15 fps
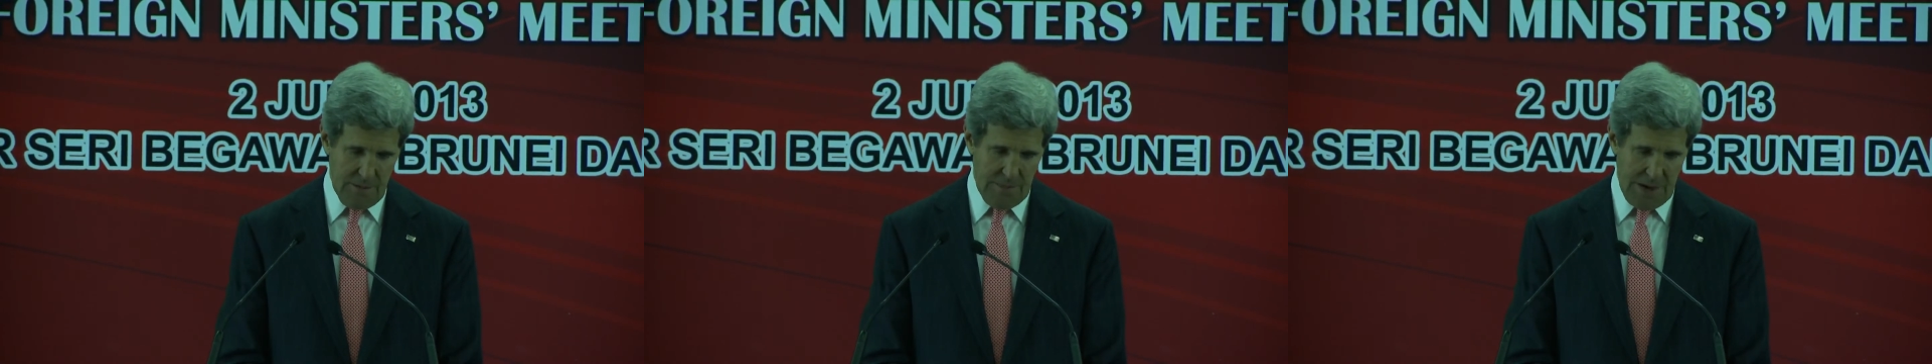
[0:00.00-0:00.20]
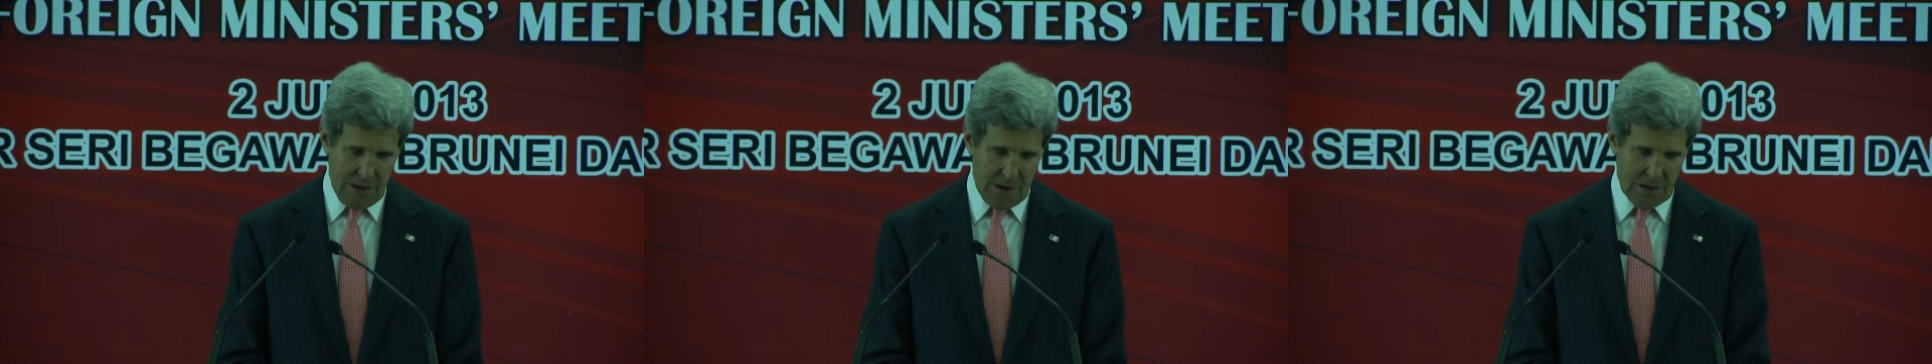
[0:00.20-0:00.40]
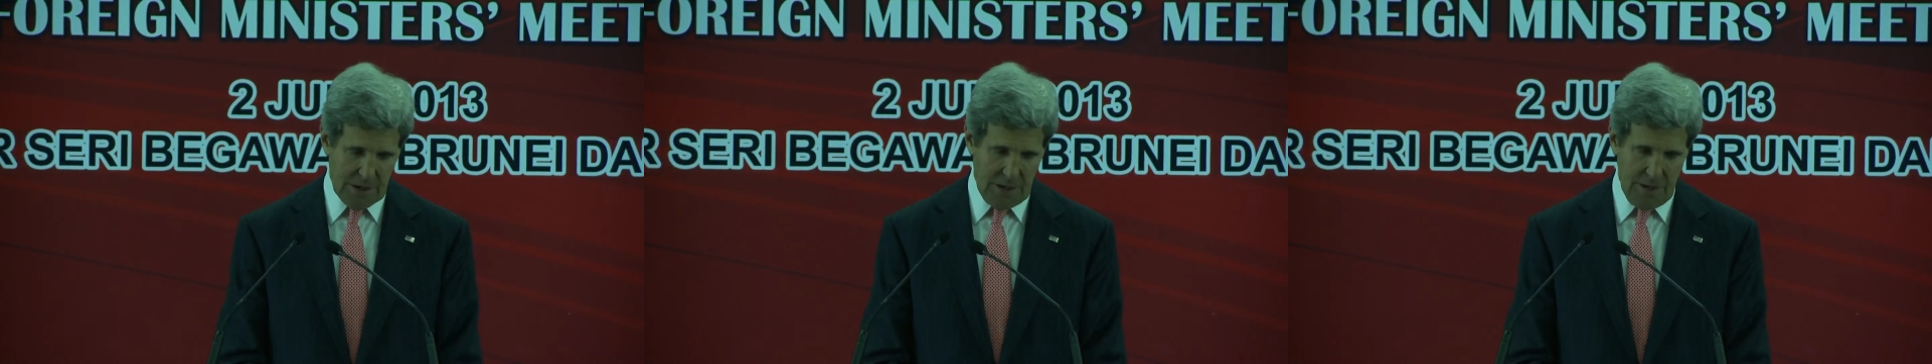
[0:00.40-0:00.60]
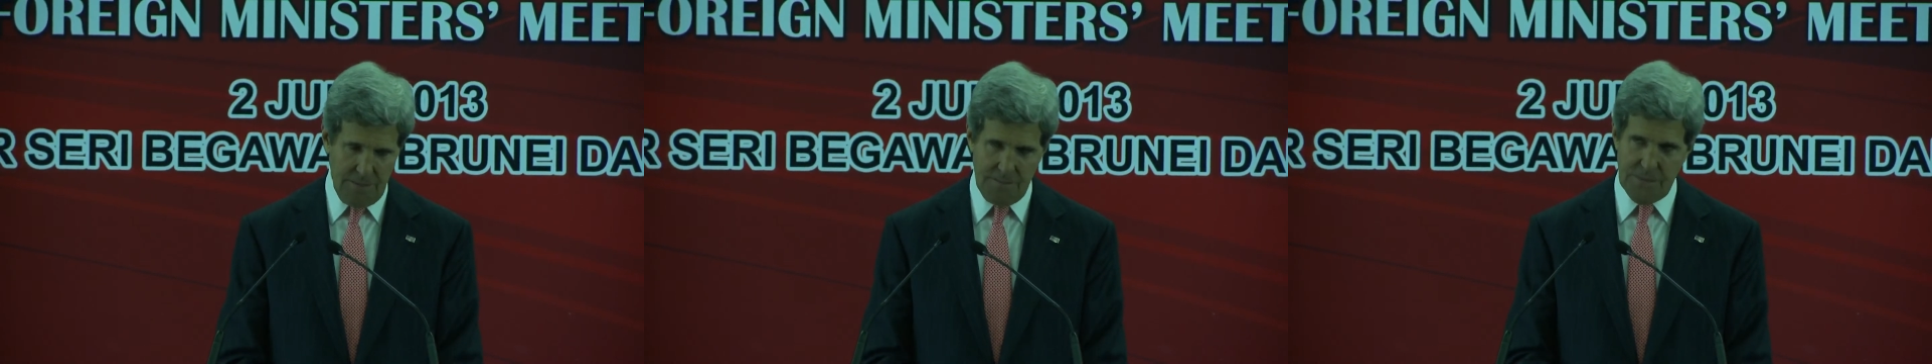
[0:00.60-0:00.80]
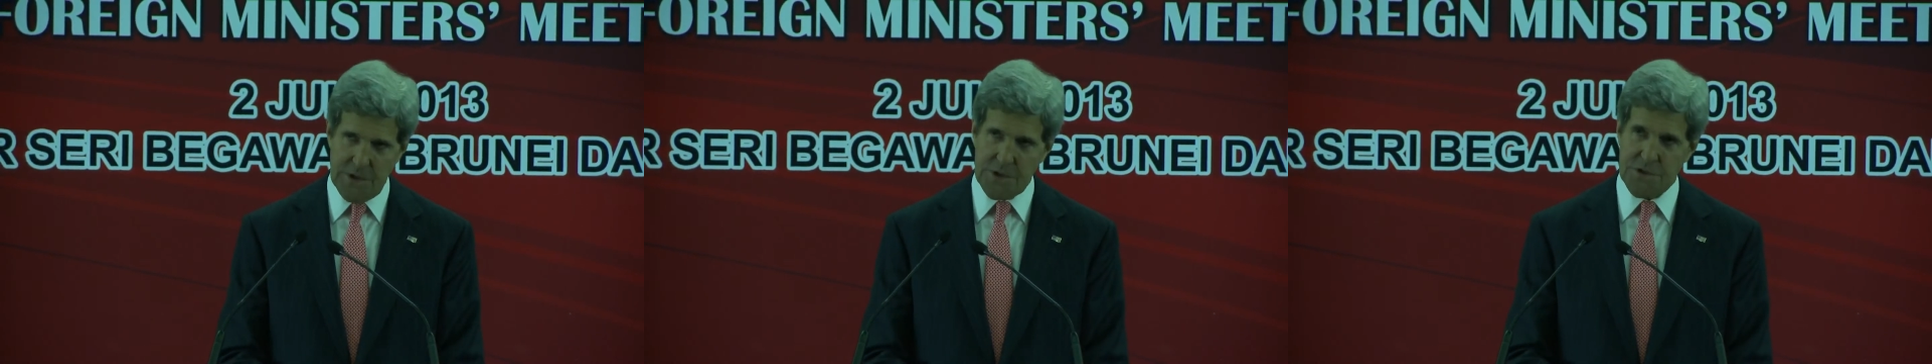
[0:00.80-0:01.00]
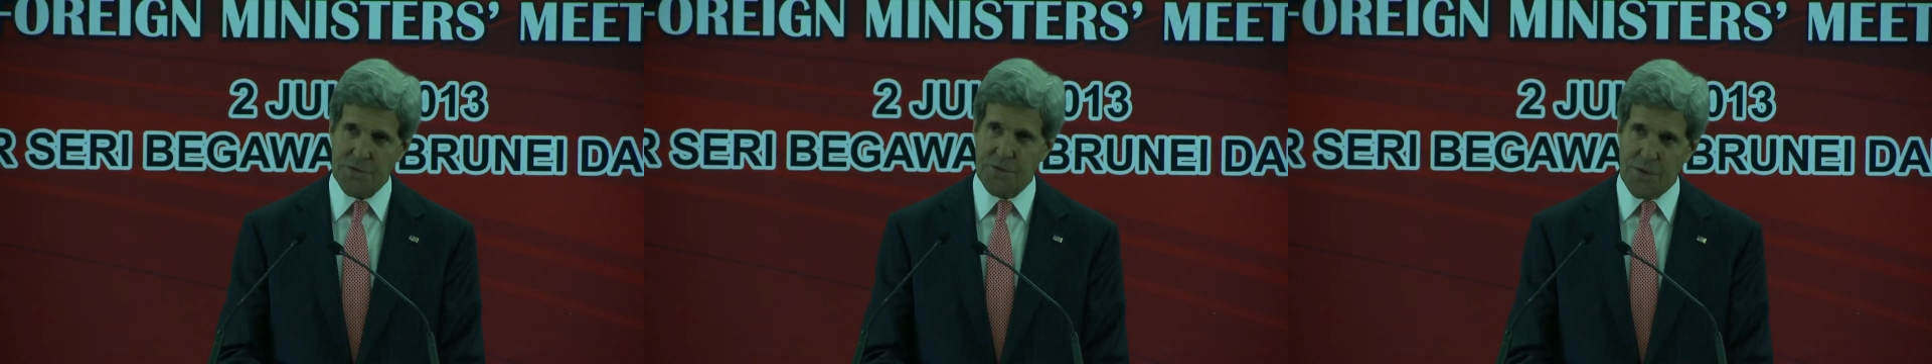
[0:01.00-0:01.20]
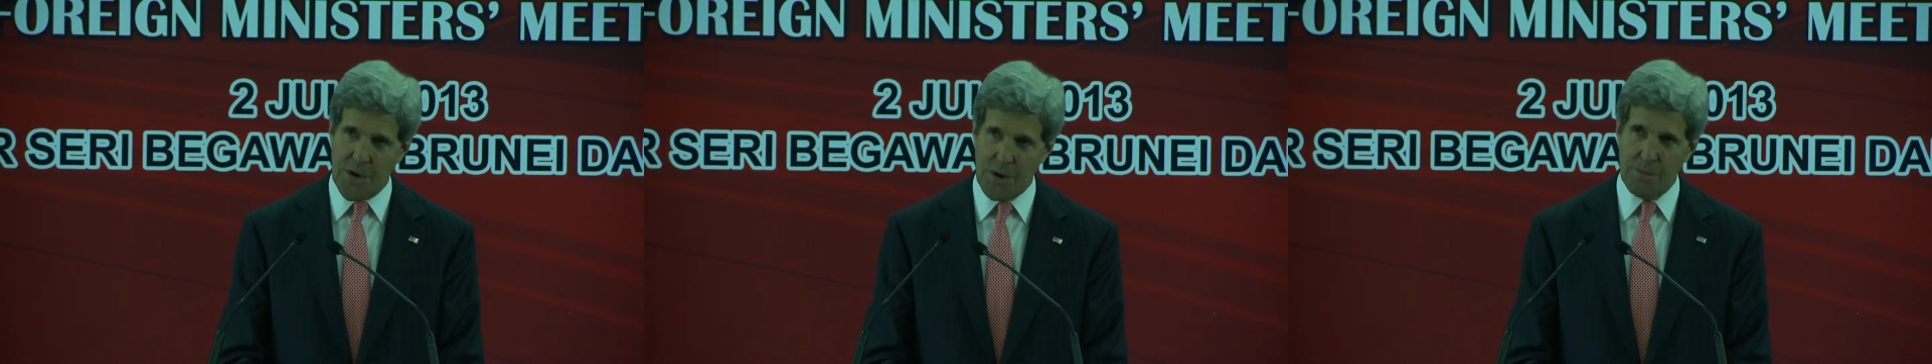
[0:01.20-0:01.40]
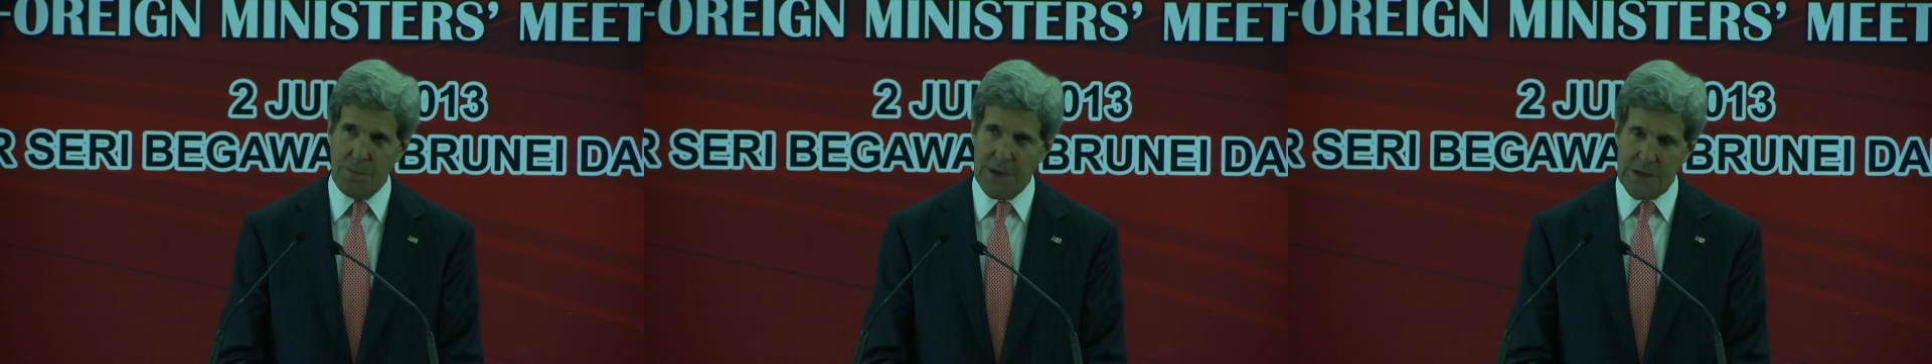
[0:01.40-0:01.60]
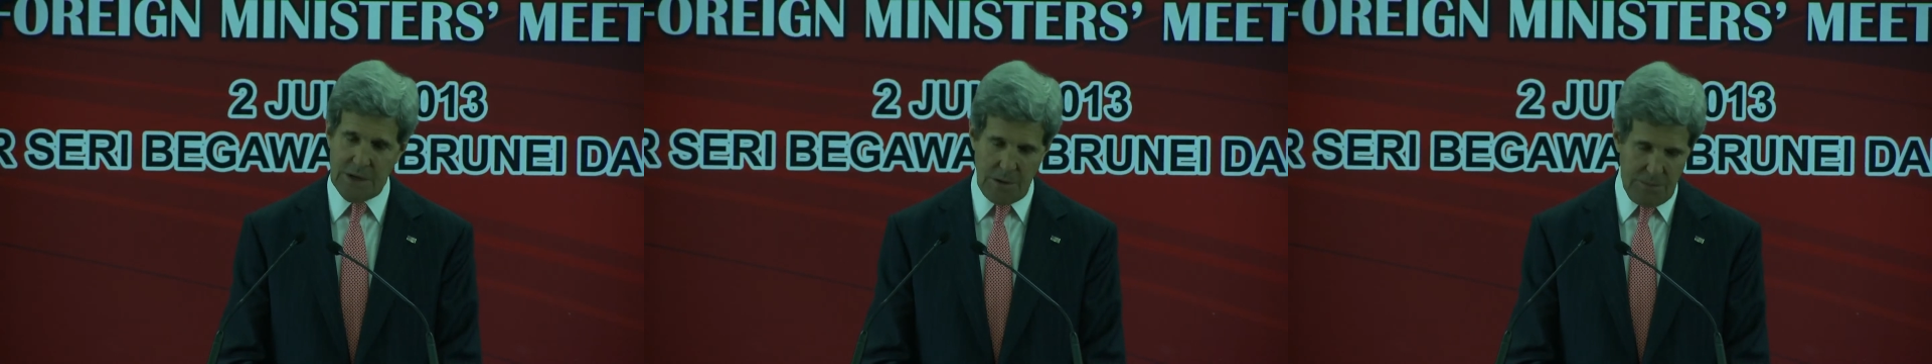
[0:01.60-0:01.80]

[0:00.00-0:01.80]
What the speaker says: America is firmly